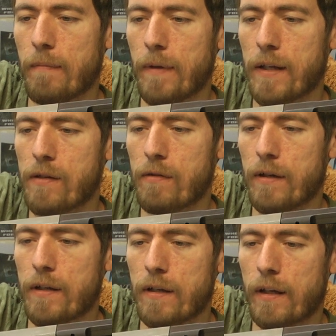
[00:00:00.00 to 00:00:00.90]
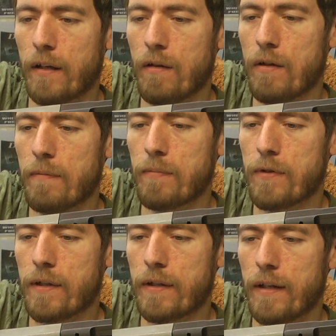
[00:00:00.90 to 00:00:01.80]
that makes sure that you can only
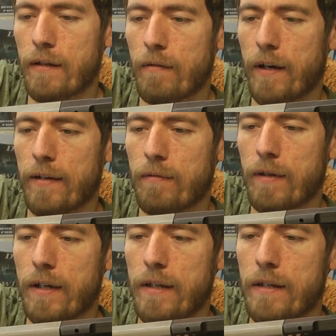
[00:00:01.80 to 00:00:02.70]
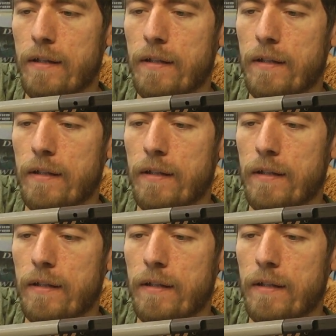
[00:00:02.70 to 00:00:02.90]
push it in the right way.